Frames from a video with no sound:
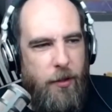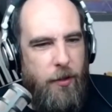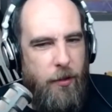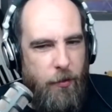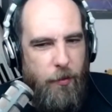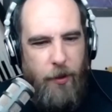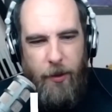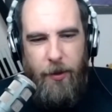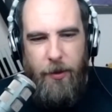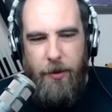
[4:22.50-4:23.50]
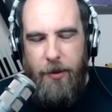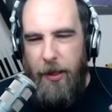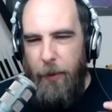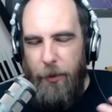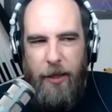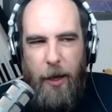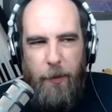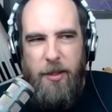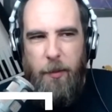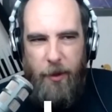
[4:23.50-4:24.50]
to do
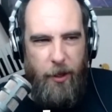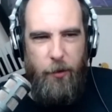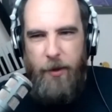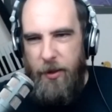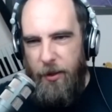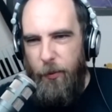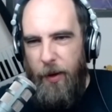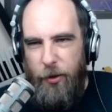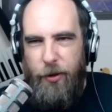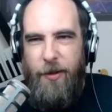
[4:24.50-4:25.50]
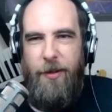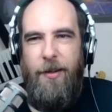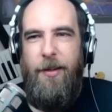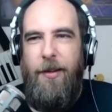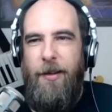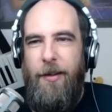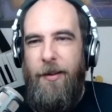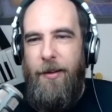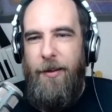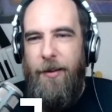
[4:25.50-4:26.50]
tabletop simulator integration,
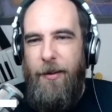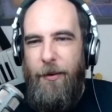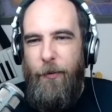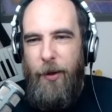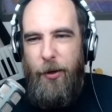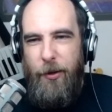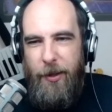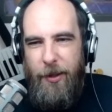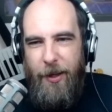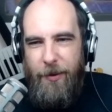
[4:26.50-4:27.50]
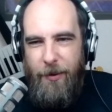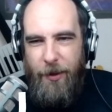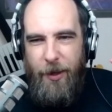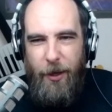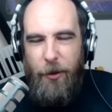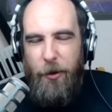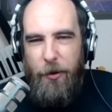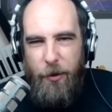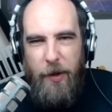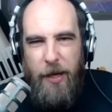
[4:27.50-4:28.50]
where you could get the
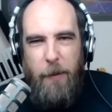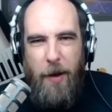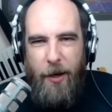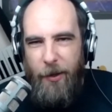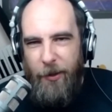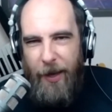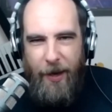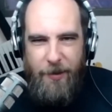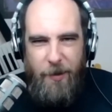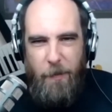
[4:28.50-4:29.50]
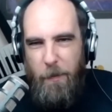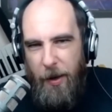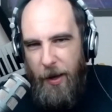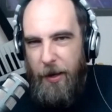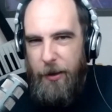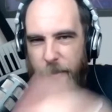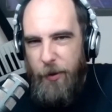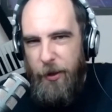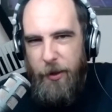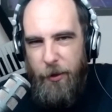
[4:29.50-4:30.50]
color 3D model as a
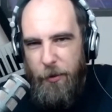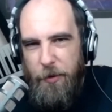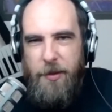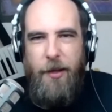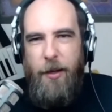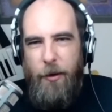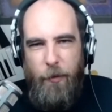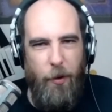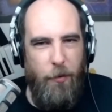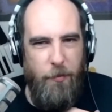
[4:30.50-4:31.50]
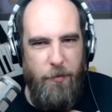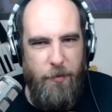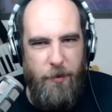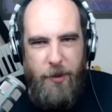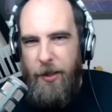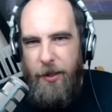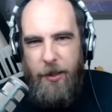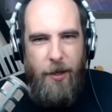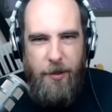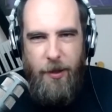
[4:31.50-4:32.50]
mod you could use in your own
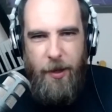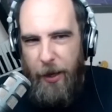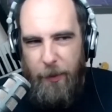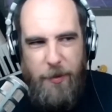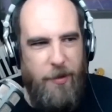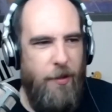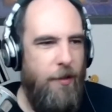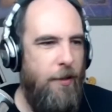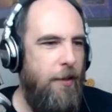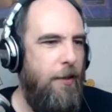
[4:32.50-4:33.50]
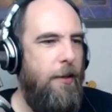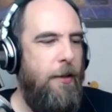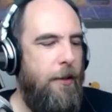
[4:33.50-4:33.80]
TTS games,